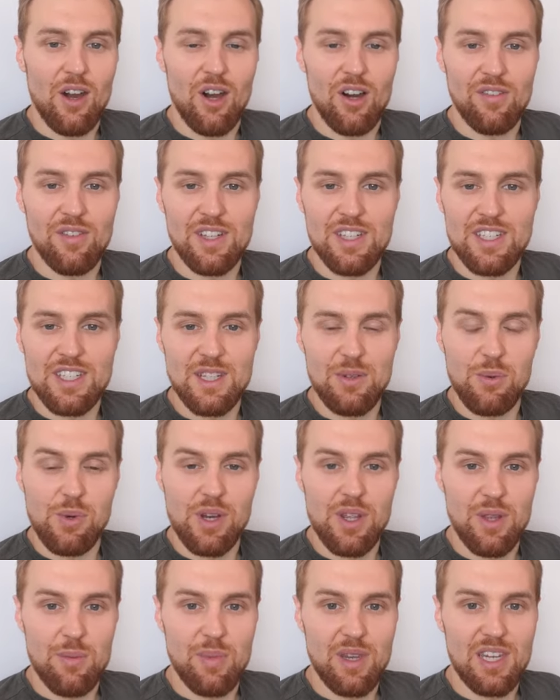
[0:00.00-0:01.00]
Obviously,
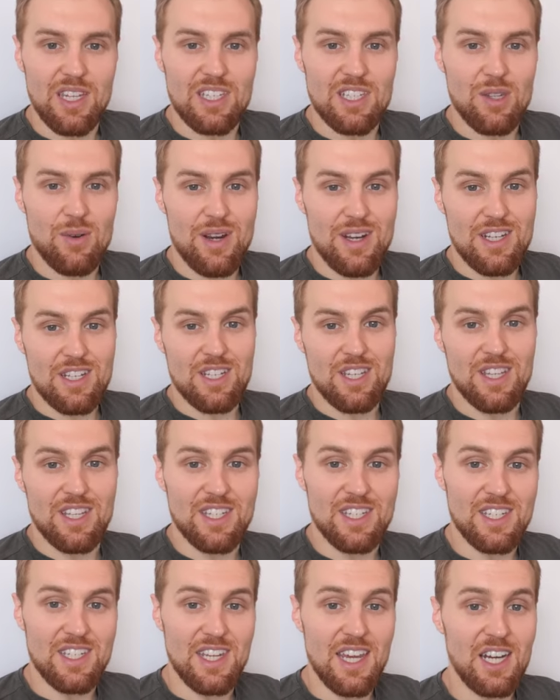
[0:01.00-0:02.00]
one of the biggest threats to
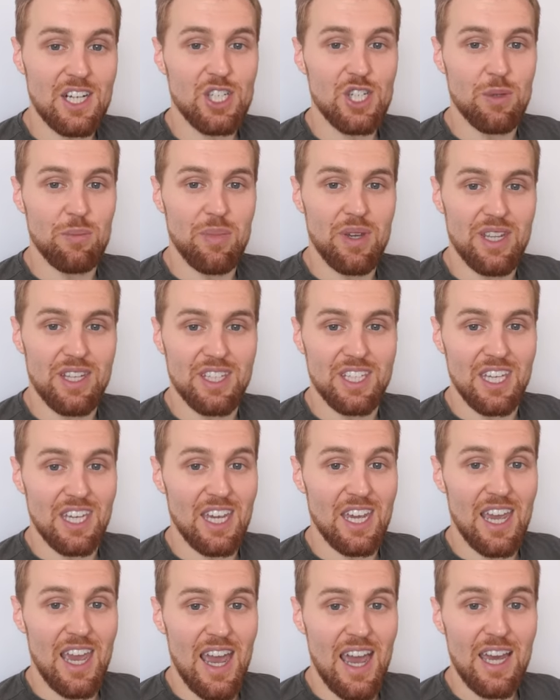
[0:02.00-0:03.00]
this has actually been
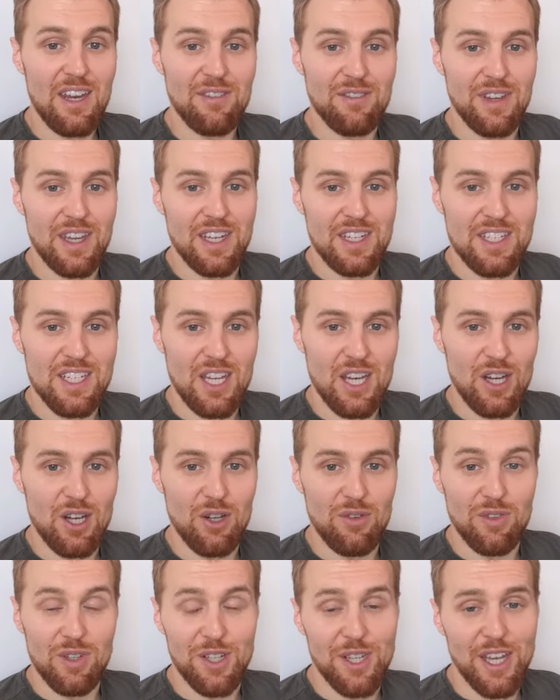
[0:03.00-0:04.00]
the advent
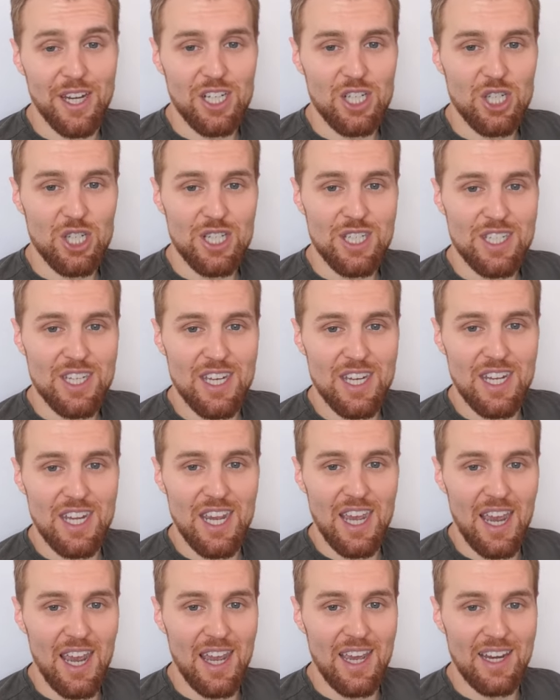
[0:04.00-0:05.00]
of
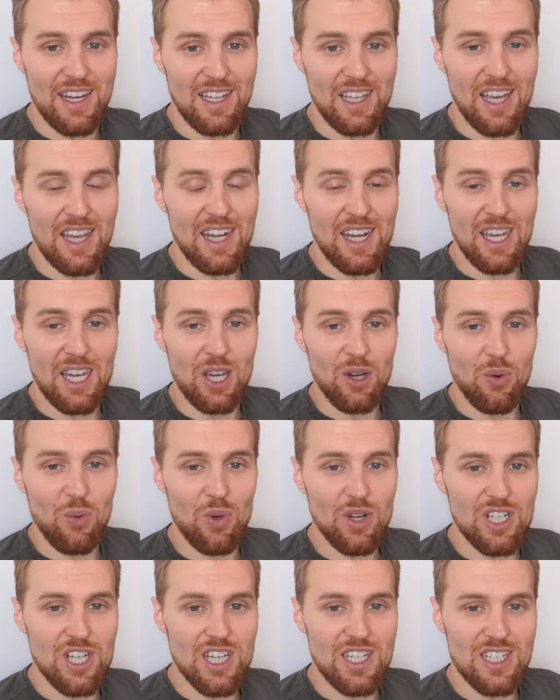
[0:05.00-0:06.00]
electricity and lighting,
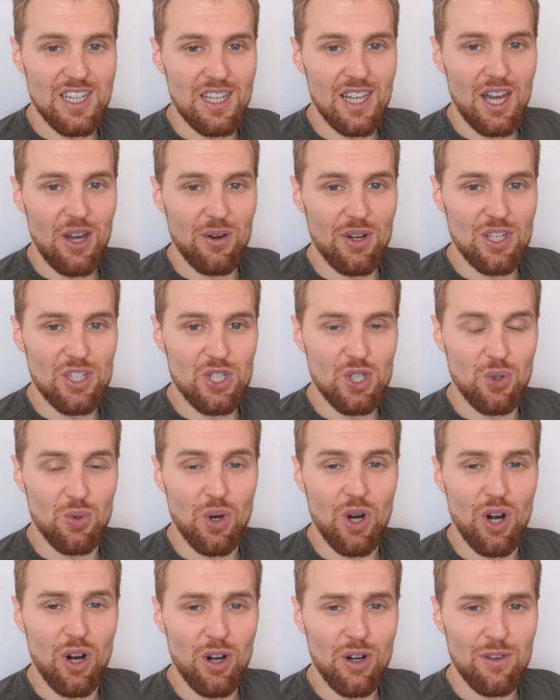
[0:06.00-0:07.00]
which has allowed us
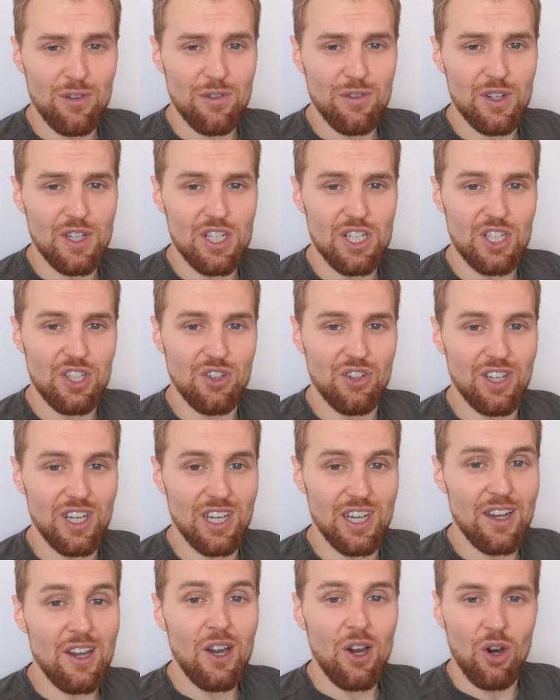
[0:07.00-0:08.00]
to
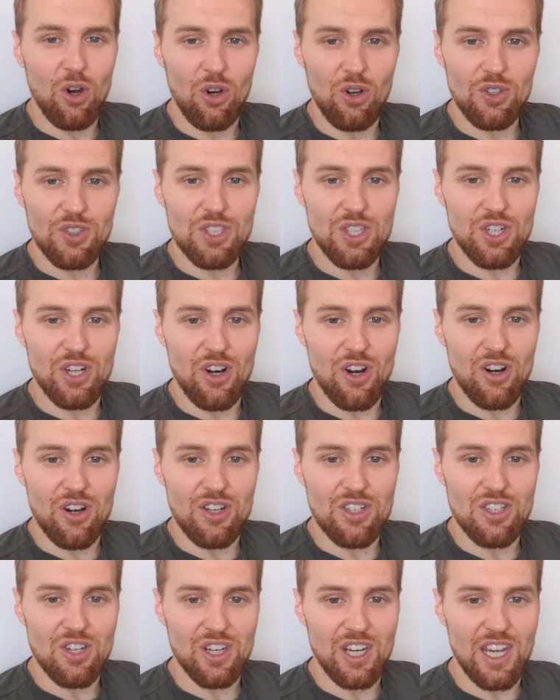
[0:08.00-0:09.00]
artificially alter
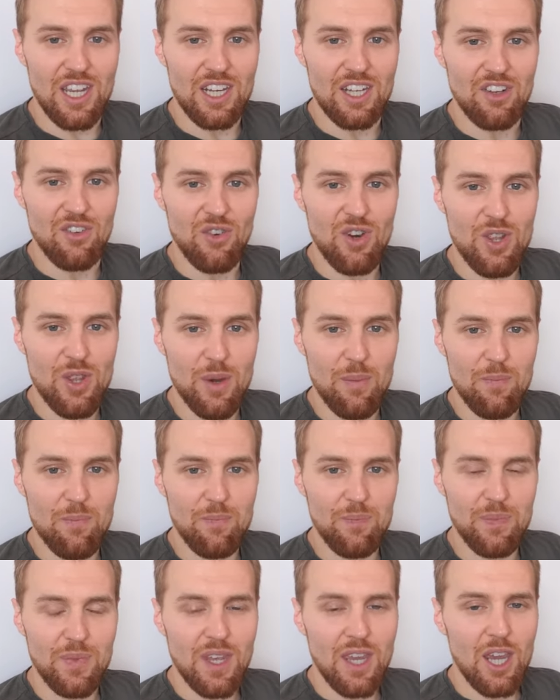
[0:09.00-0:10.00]
our circadian rhythm.
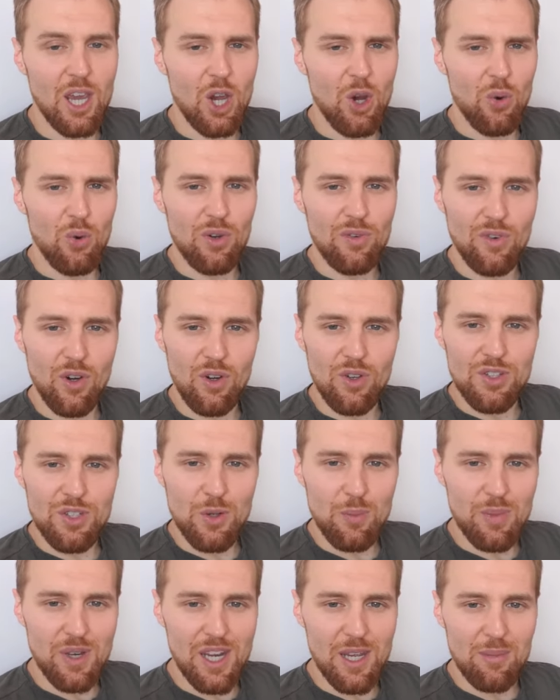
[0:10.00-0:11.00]
We've
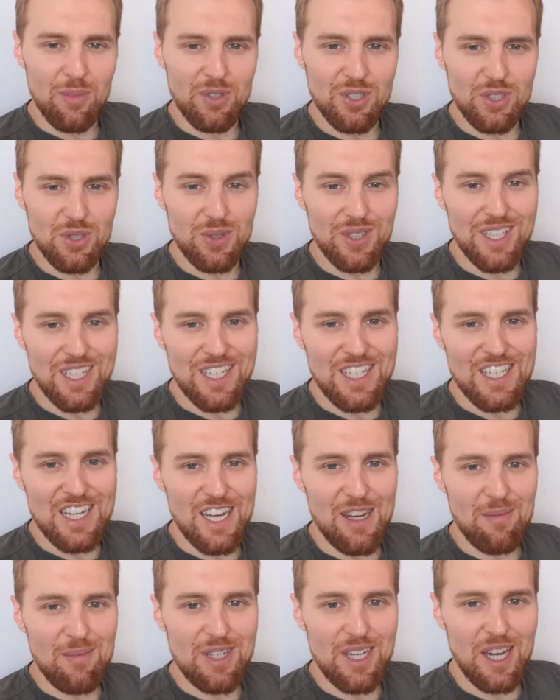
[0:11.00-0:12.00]
also been able to, at the
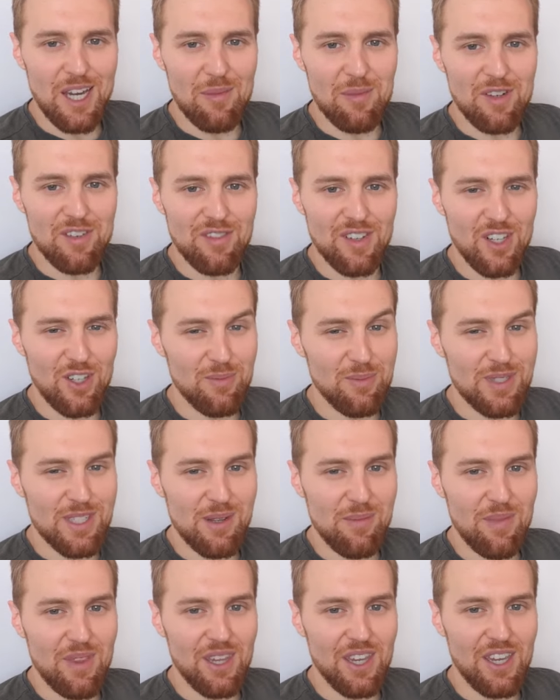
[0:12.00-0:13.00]
same time, develop
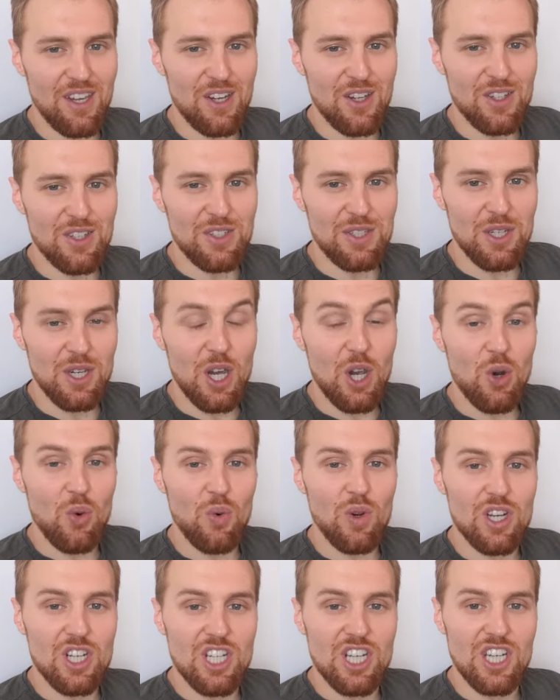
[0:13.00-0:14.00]
something else,
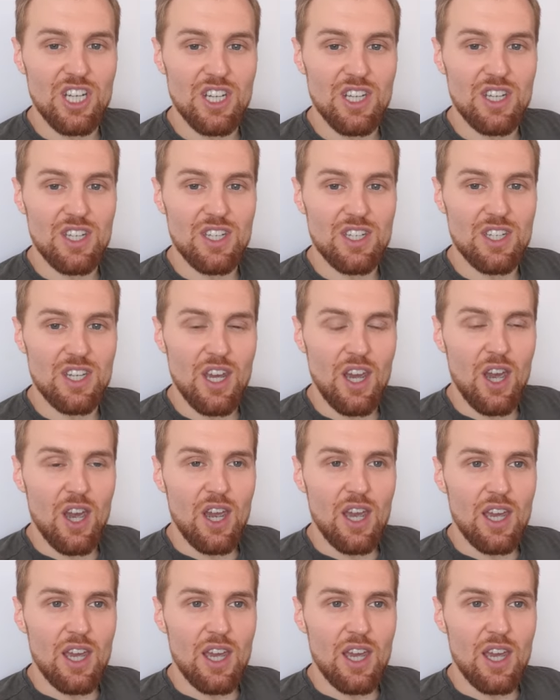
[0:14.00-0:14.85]
which is